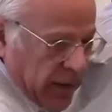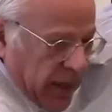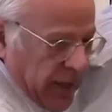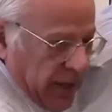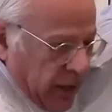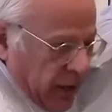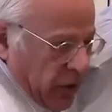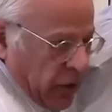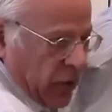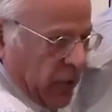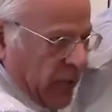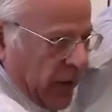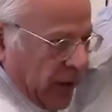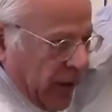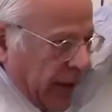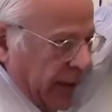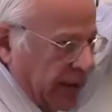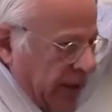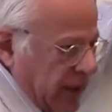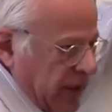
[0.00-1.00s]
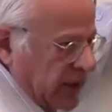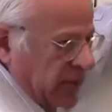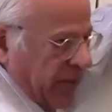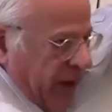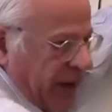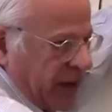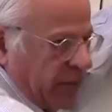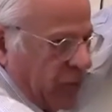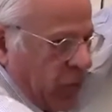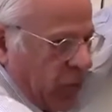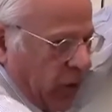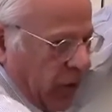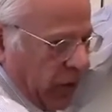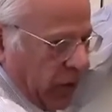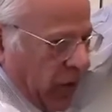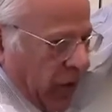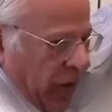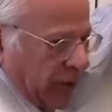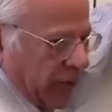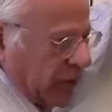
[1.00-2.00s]
they accumulate, they spend
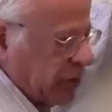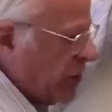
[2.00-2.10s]
more on